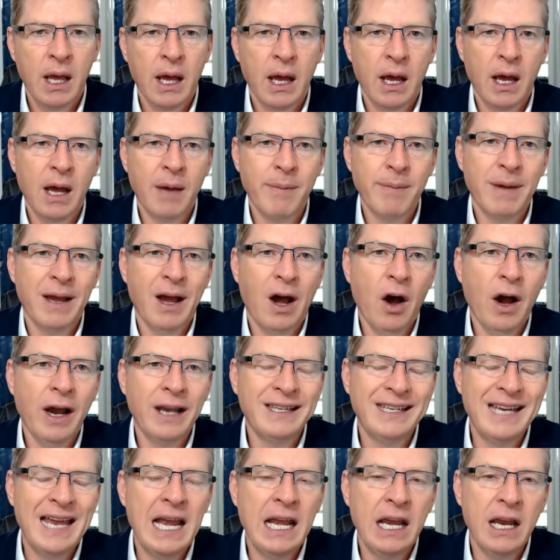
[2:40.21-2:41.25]

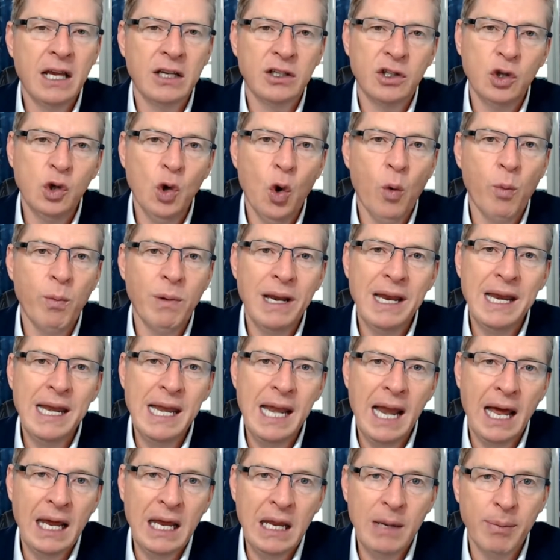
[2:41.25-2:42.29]
Ideally, it's normally
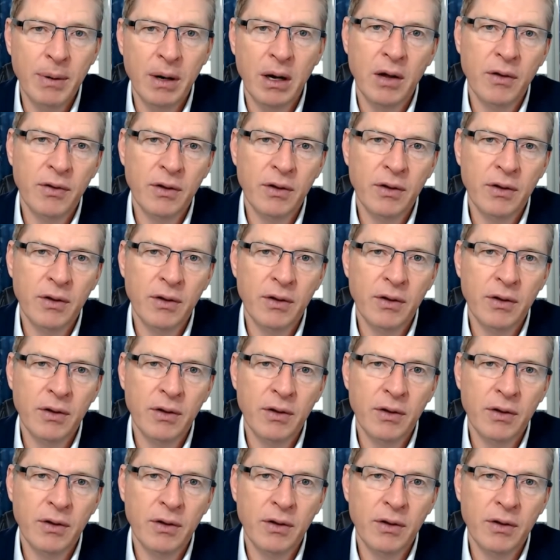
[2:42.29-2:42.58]
labor